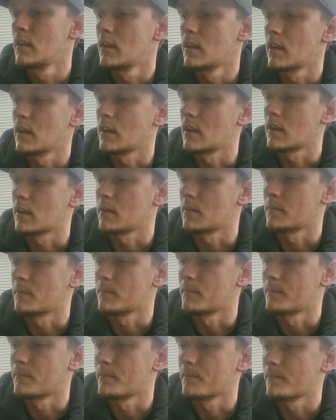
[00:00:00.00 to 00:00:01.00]

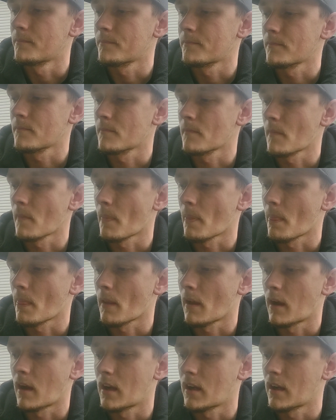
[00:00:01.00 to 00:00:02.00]

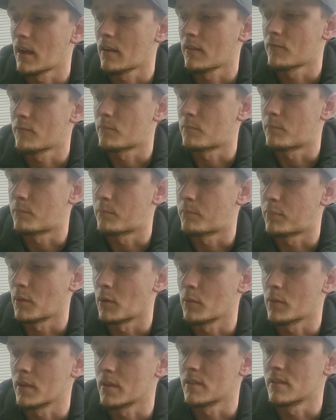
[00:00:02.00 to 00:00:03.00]
I have
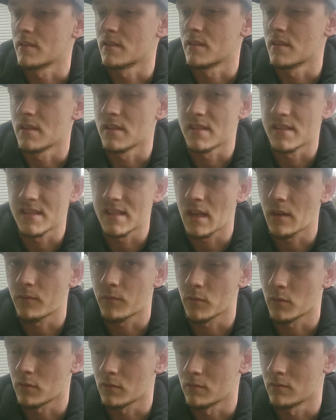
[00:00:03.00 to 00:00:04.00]
broken
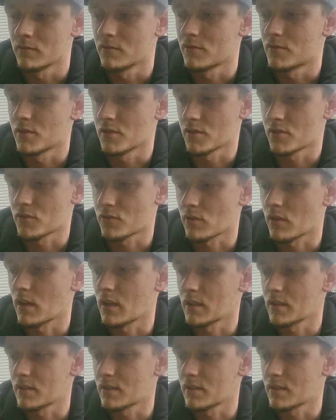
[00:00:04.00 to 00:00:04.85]
several just trying